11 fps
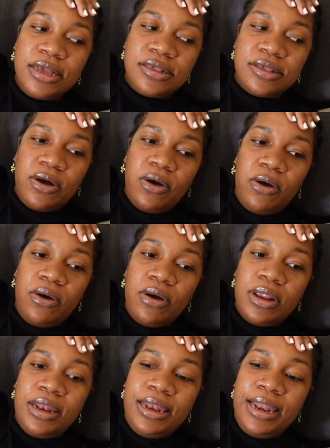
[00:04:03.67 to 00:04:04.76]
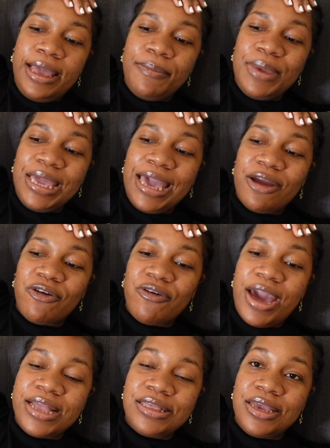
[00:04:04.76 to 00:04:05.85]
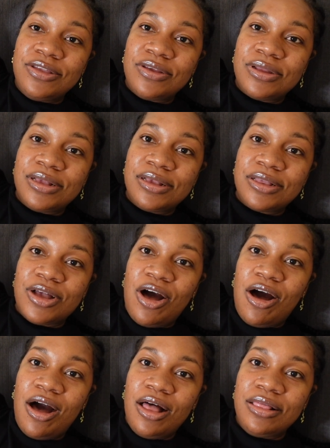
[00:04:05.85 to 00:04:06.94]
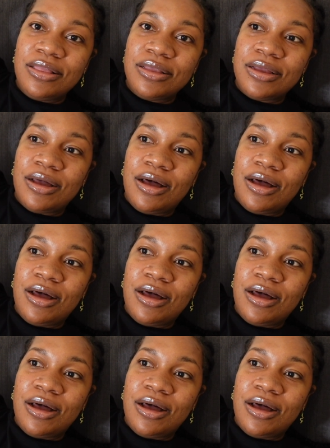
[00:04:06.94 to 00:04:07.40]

So let me get right into this little haul